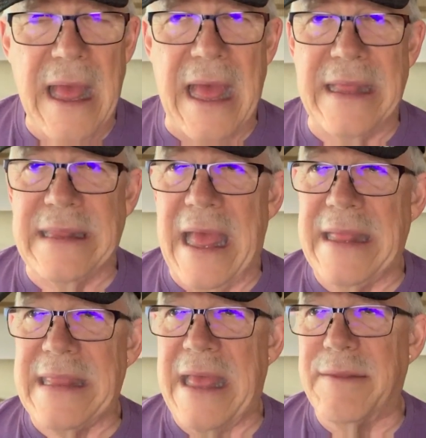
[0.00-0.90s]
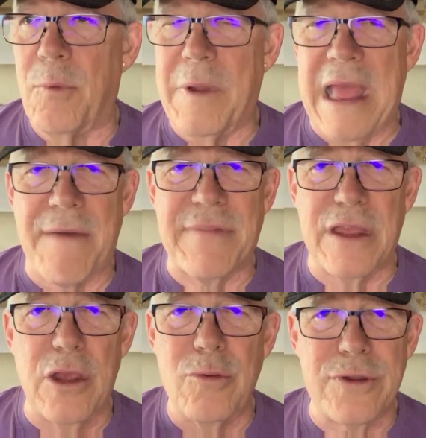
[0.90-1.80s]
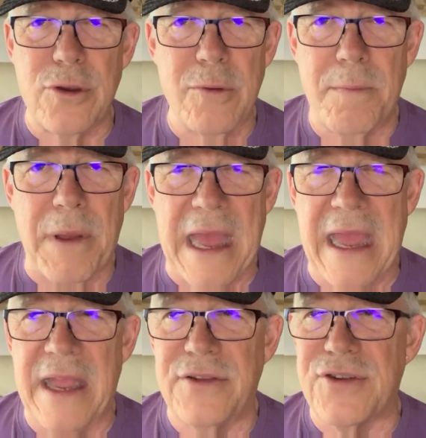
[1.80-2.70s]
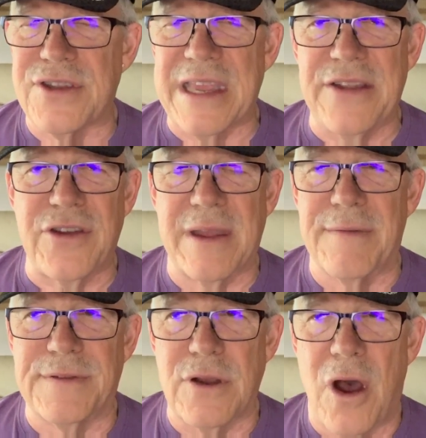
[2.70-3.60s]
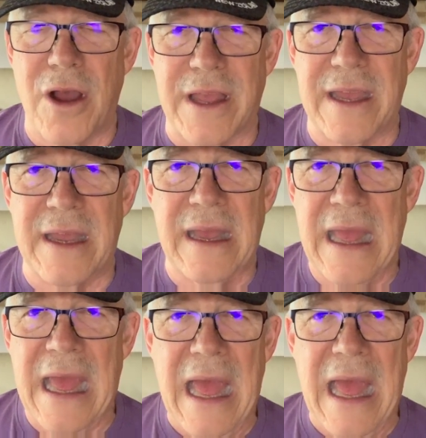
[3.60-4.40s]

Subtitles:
And then we have the YouTube page, Teaching of Talking.